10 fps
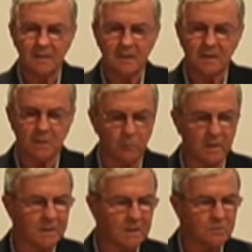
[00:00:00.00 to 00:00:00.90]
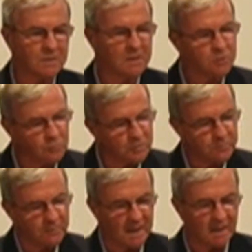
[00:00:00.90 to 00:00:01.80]
So one of the interesting tools that
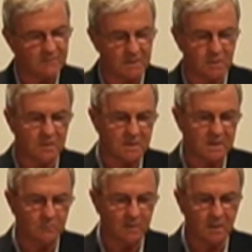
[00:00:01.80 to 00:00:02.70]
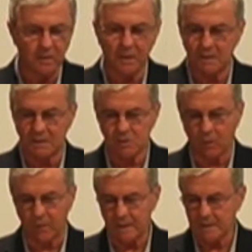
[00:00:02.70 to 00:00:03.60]
we have in Unity, we can look at these
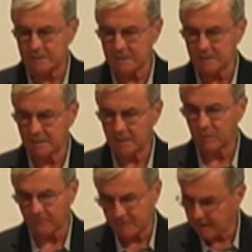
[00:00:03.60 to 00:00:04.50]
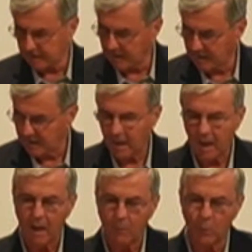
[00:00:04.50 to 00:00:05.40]
stories metaphysically.
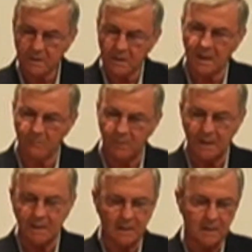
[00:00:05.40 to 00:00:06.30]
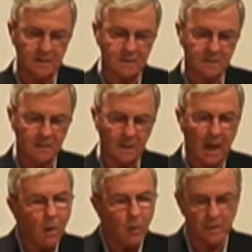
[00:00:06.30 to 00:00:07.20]
What do they mean in
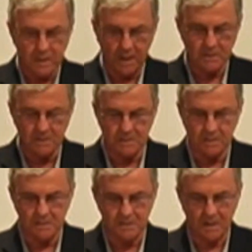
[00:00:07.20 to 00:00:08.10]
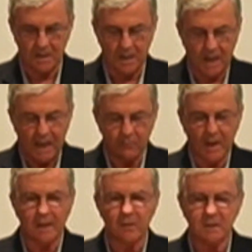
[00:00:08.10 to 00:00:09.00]
our consciousness? And when
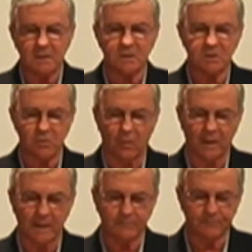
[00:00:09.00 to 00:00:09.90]
I look at this story,